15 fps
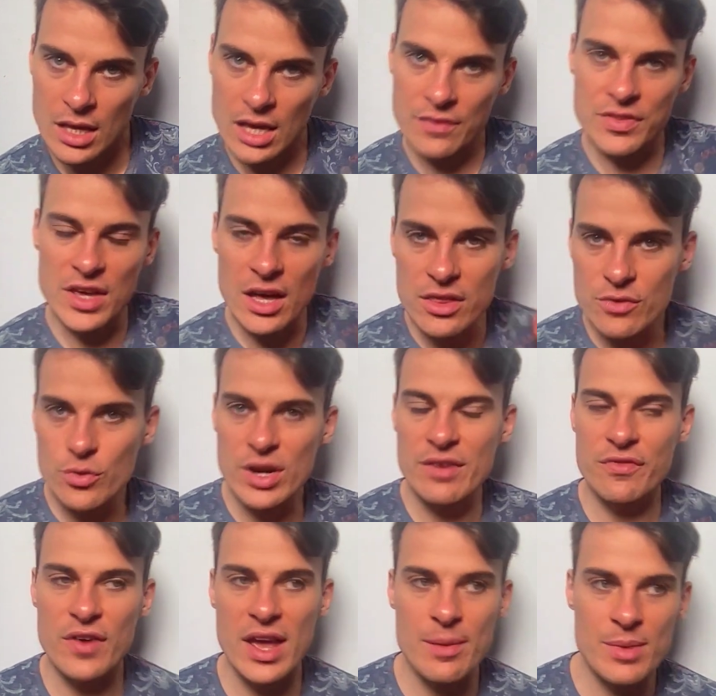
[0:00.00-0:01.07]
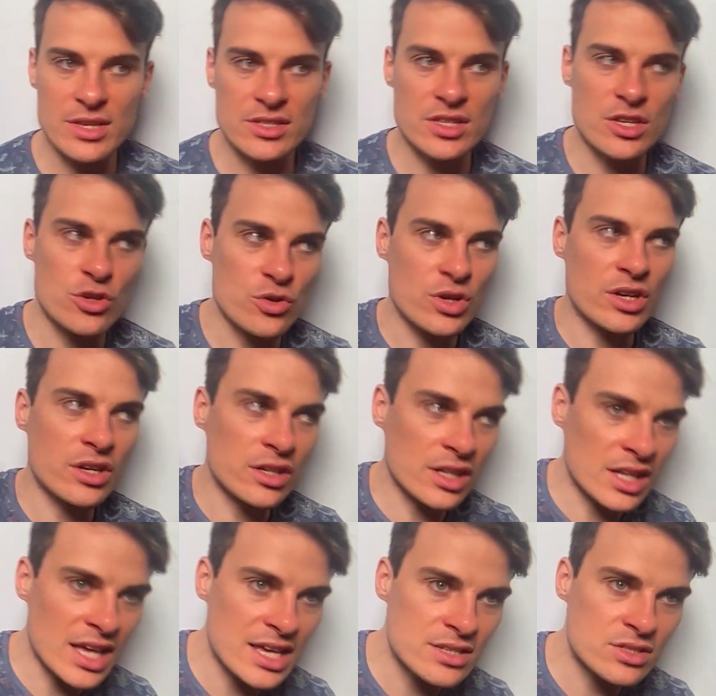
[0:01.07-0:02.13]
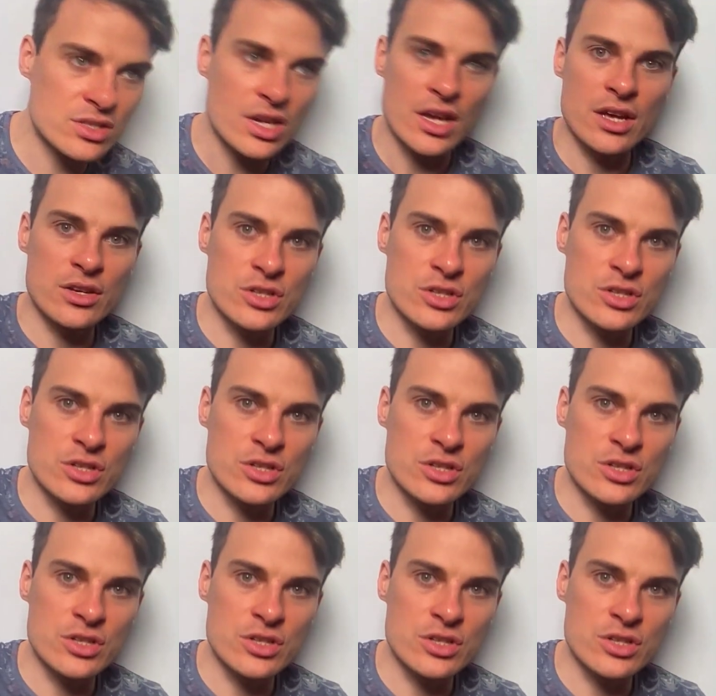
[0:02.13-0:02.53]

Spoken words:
If the other reframe is that you can at least